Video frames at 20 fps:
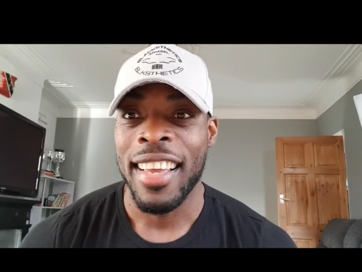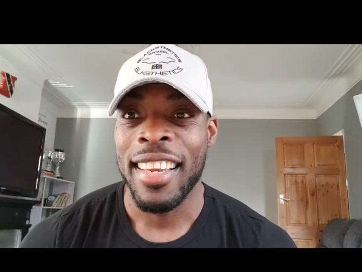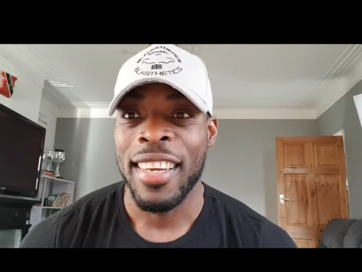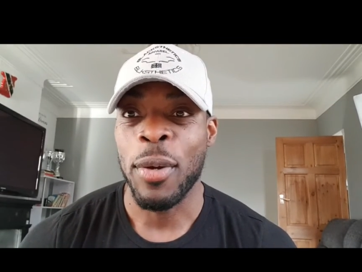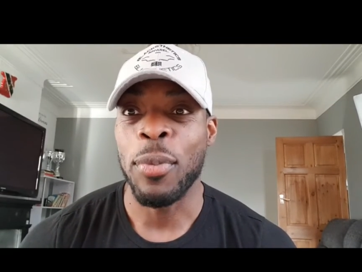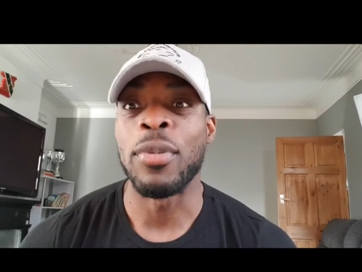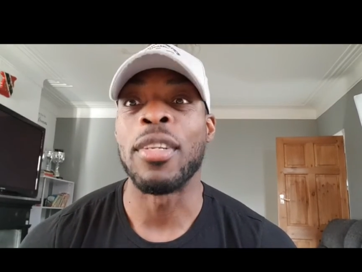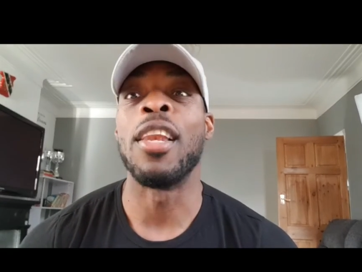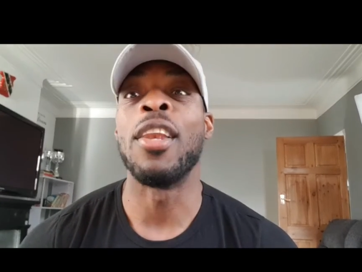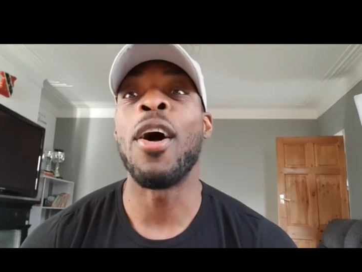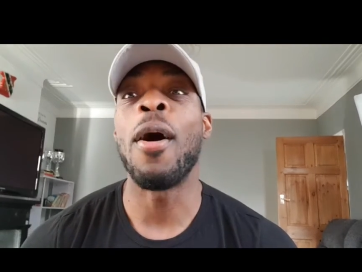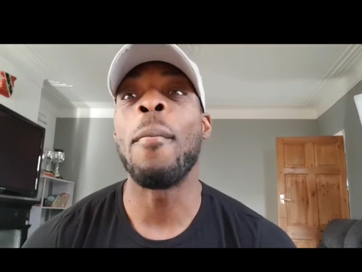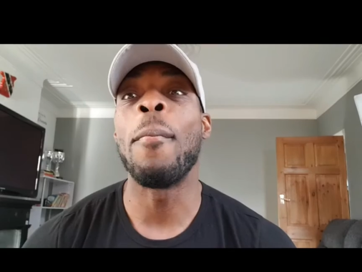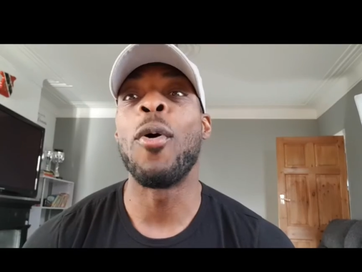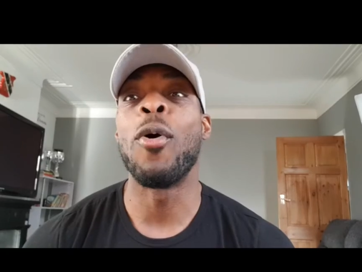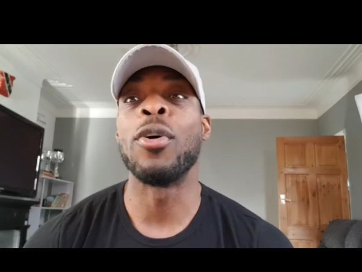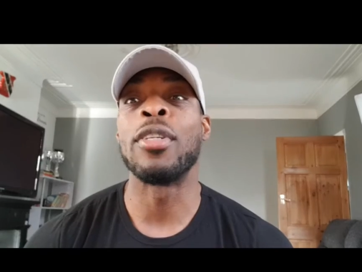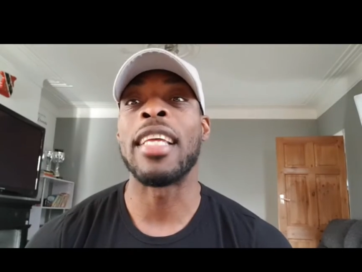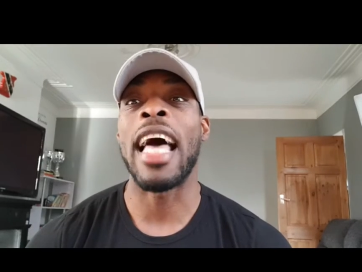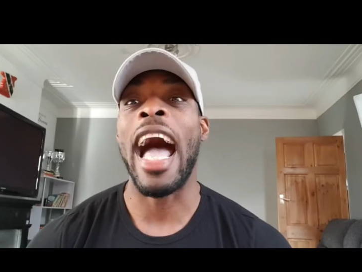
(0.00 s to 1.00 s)
There was a lot
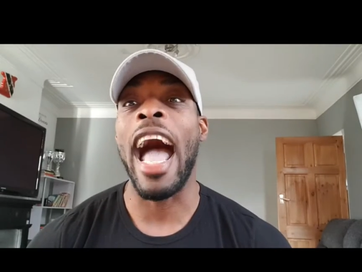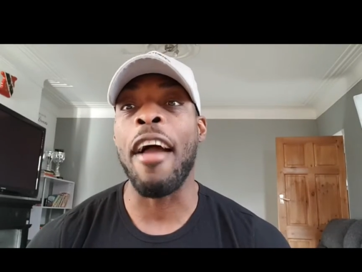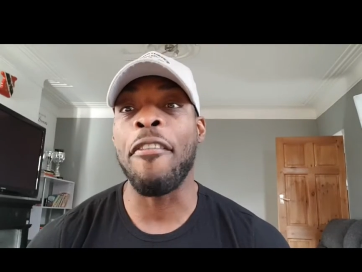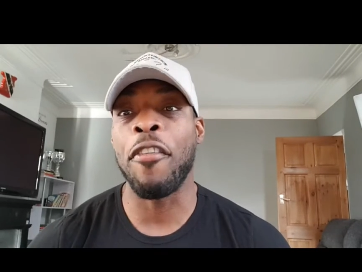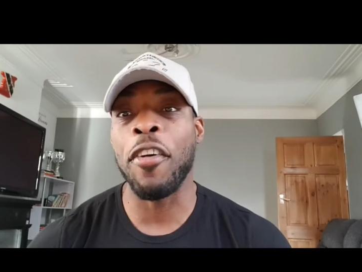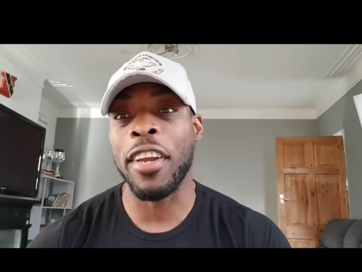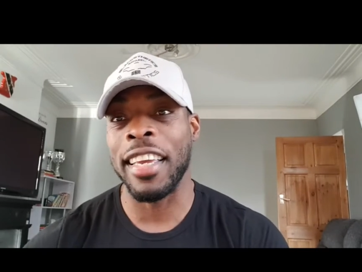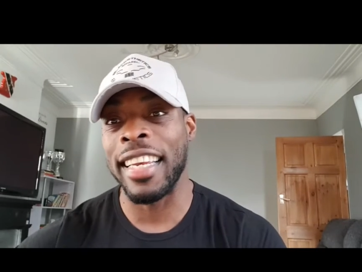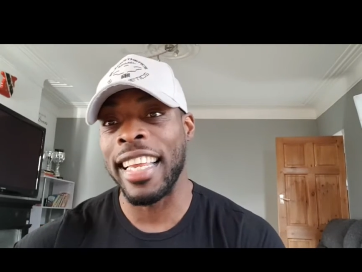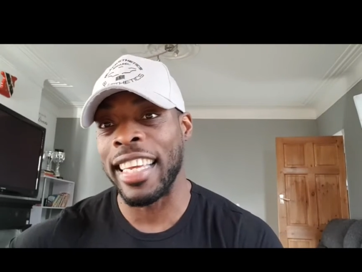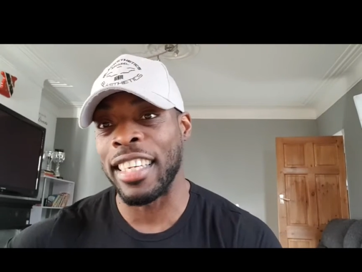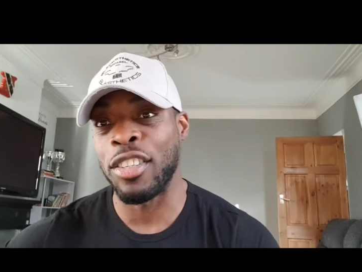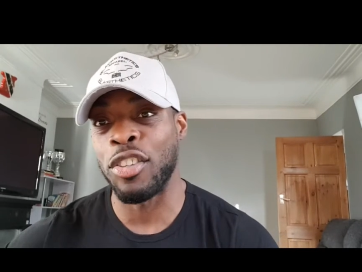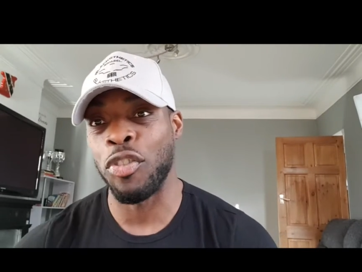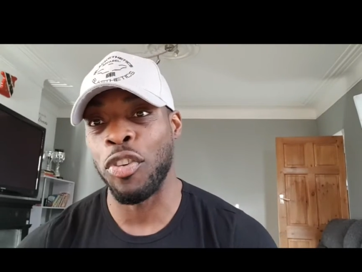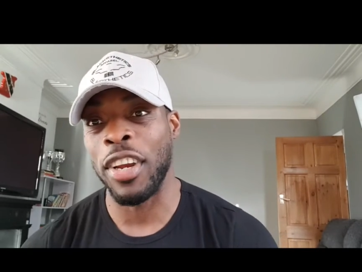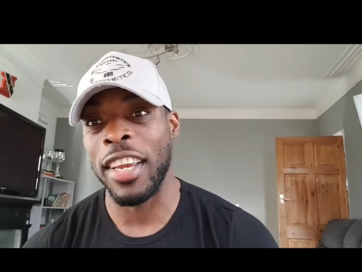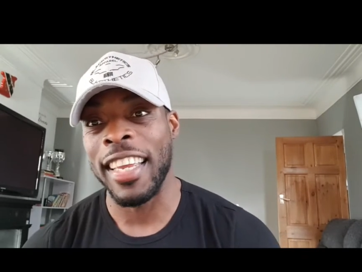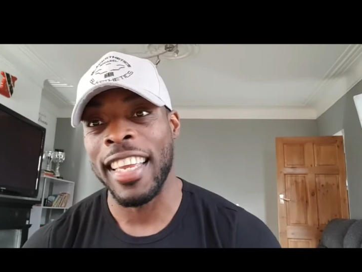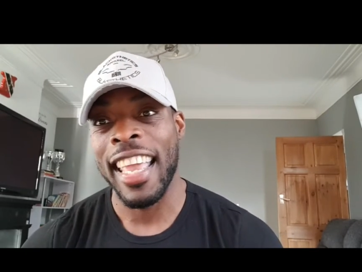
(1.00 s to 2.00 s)
more to African
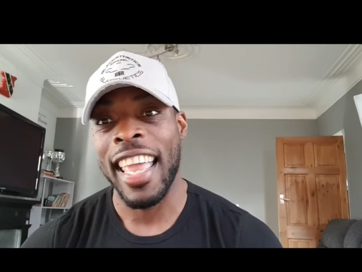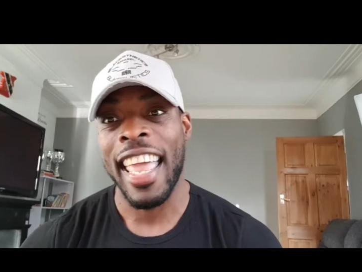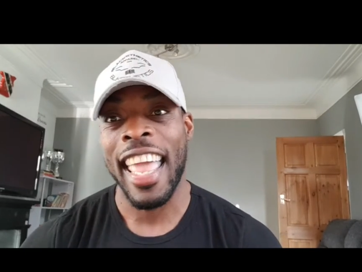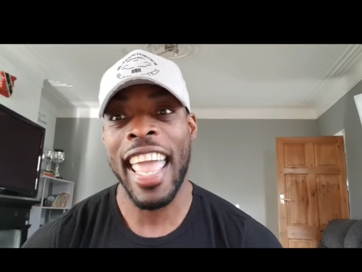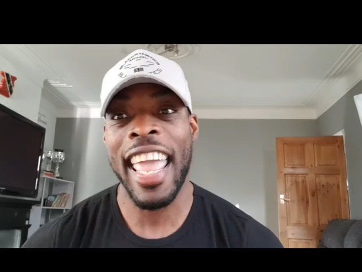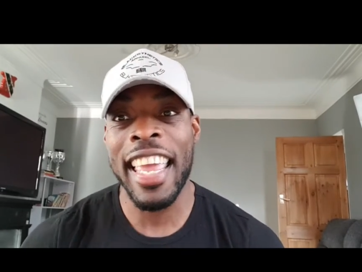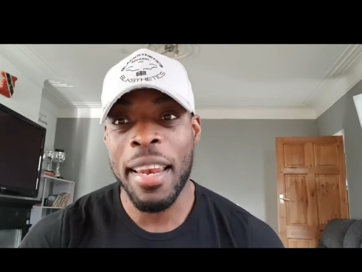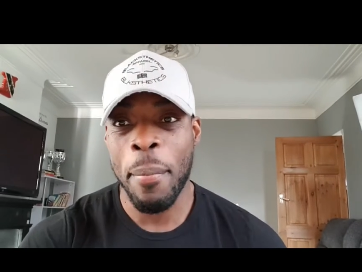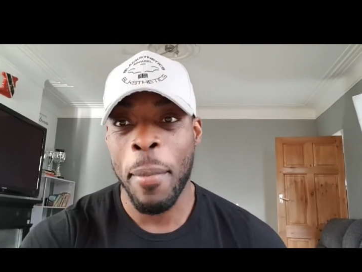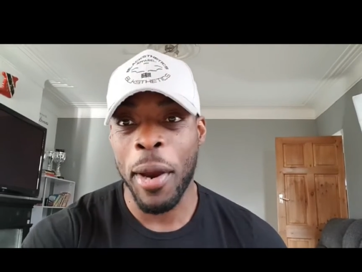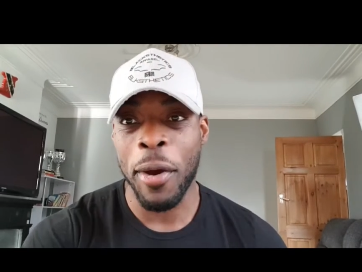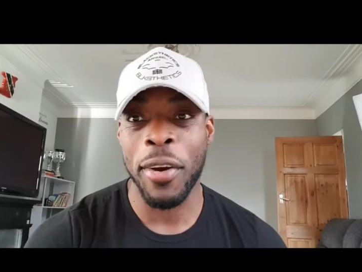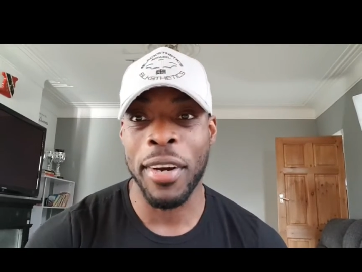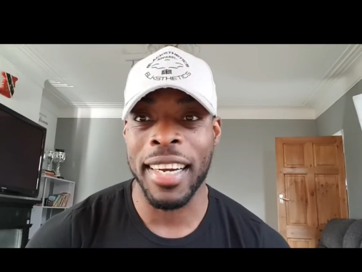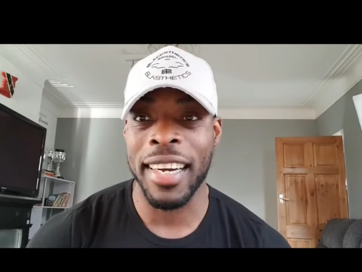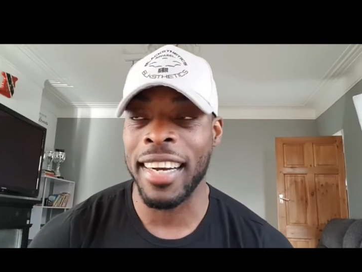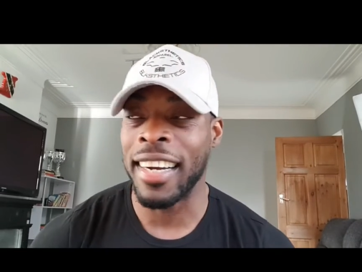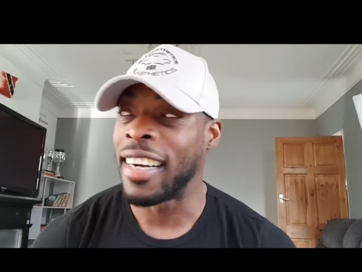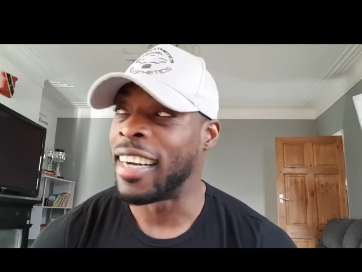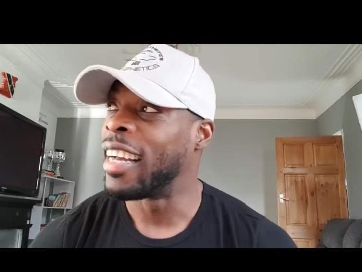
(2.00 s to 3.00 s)
history in
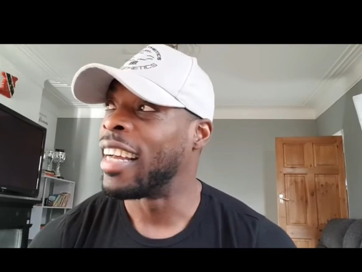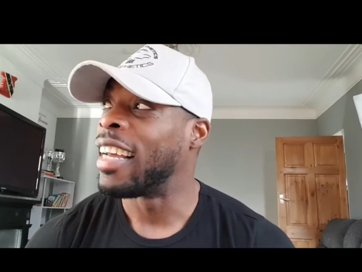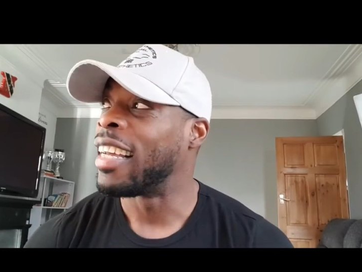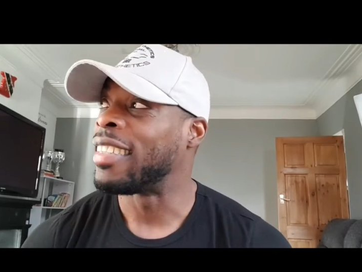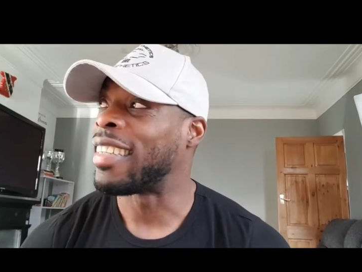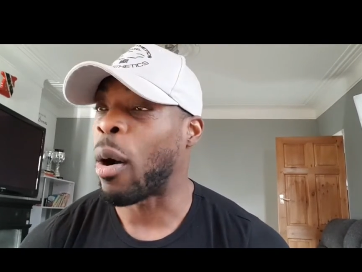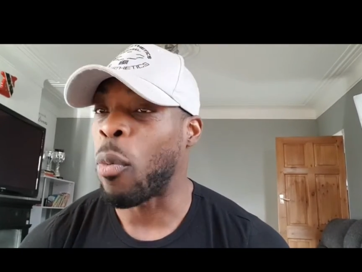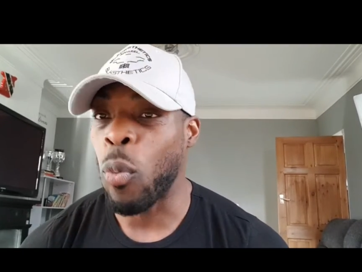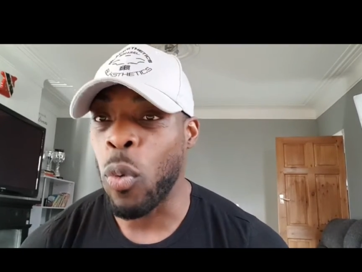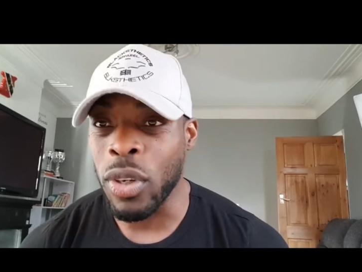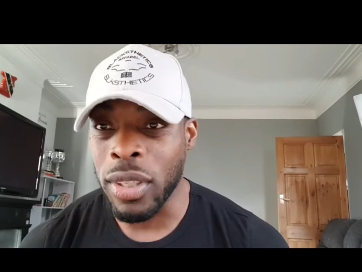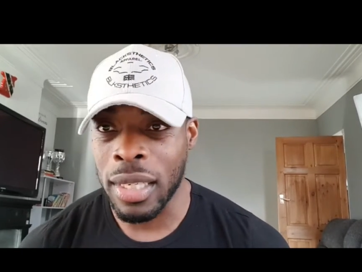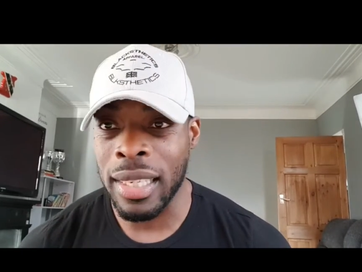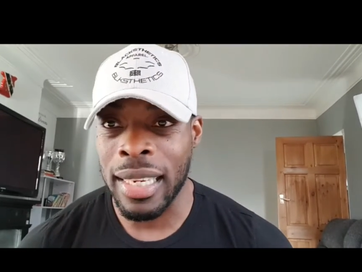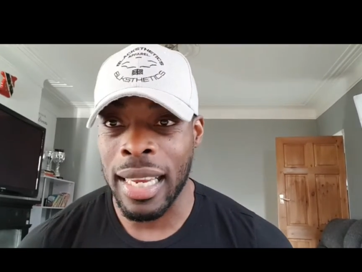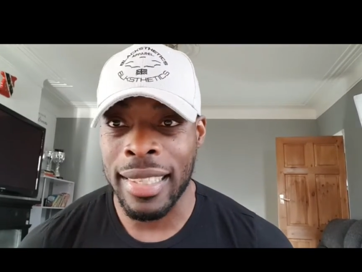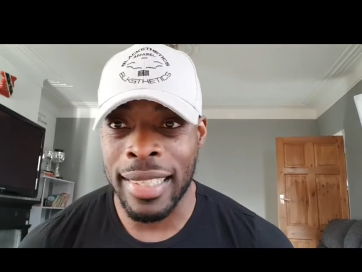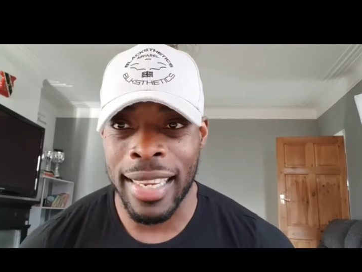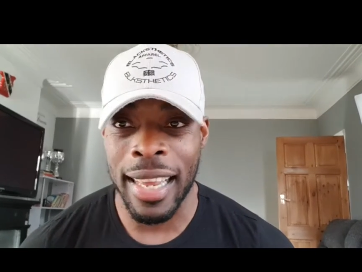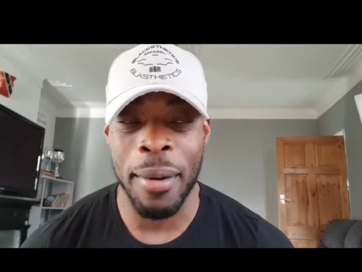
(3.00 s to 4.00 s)
America that
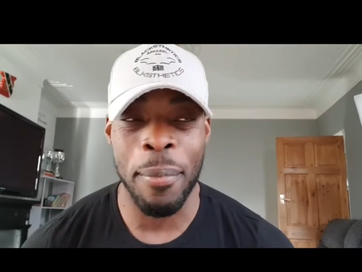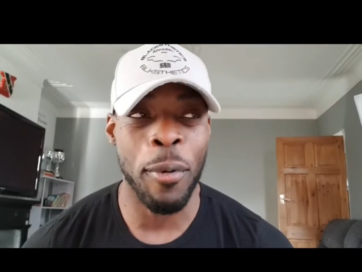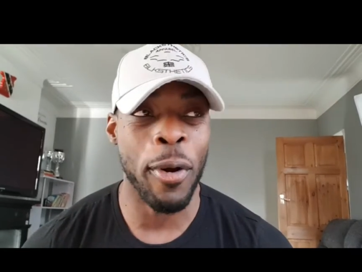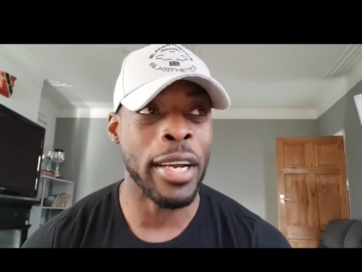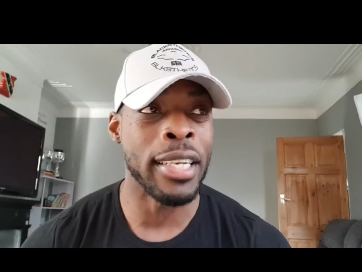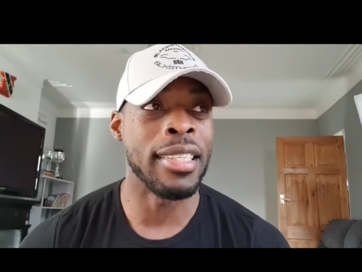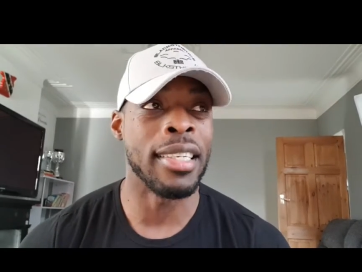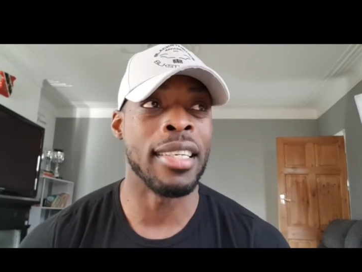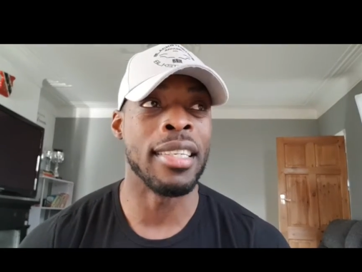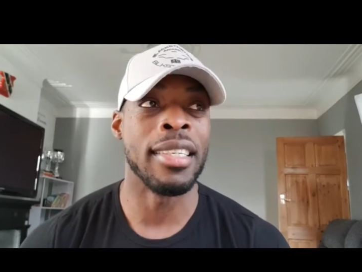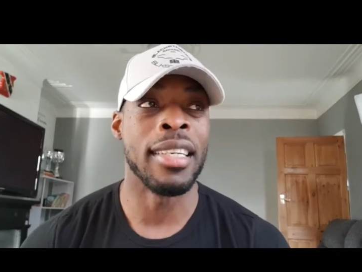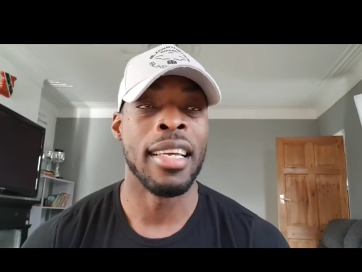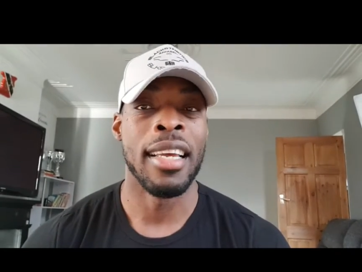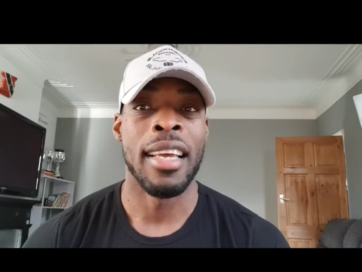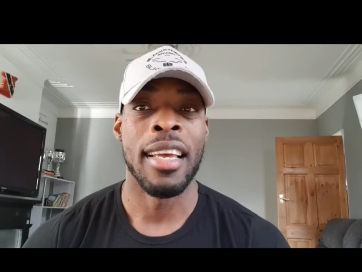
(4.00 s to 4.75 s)
wasn't celebrated.